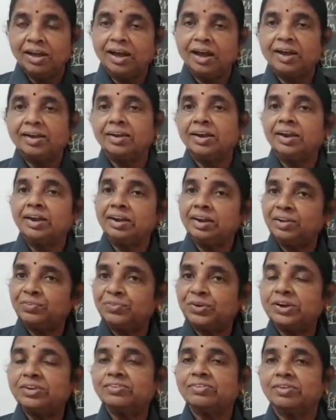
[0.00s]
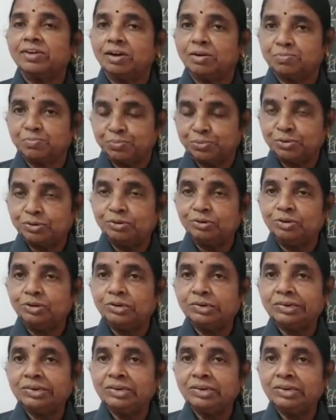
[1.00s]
an indifference approach,